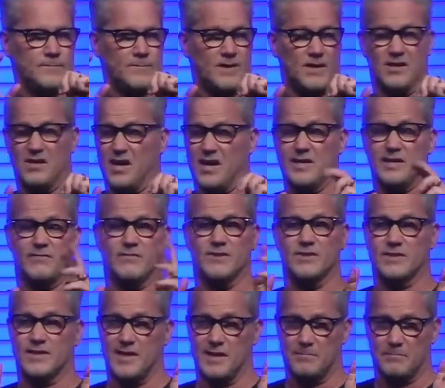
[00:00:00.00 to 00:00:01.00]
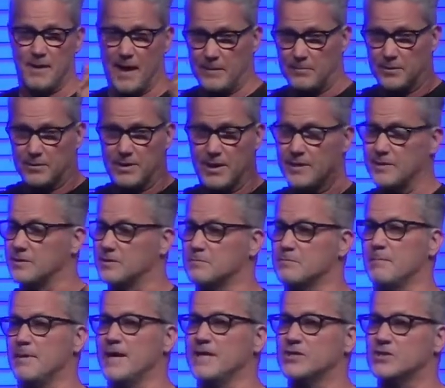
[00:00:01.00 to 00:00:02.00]
God even said, Babylon is
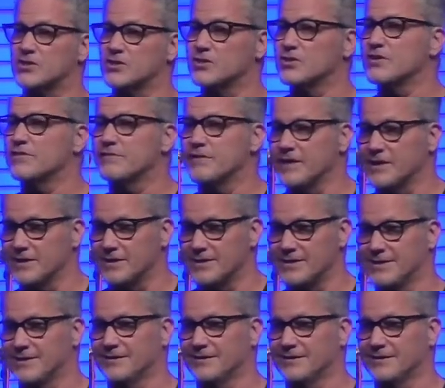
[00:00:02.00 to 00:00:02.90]
my servant.